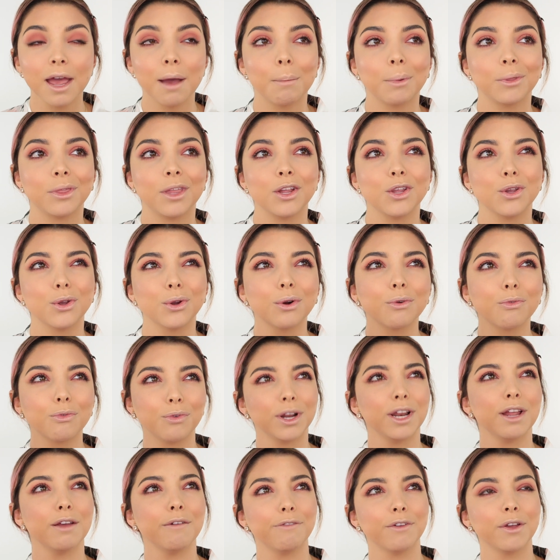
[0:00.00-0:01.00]
but then you don't
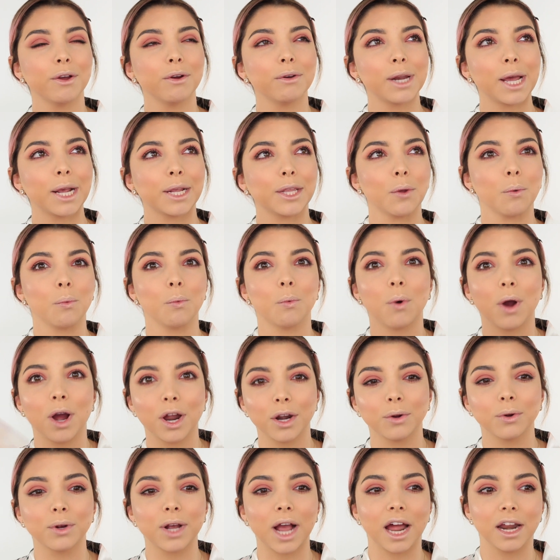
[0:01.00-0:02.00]
really feel like the
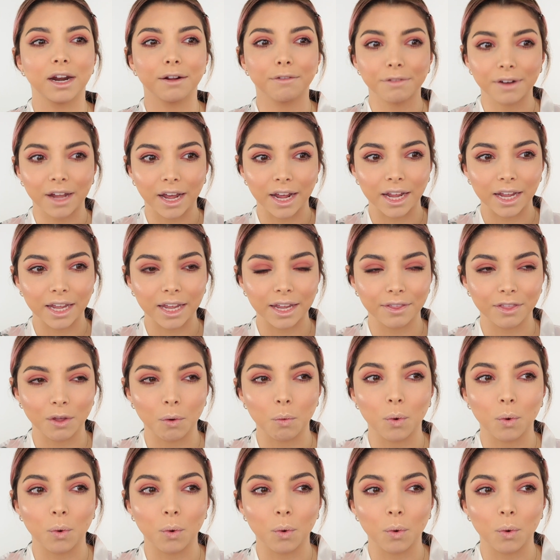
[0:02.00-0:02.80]
water kind of like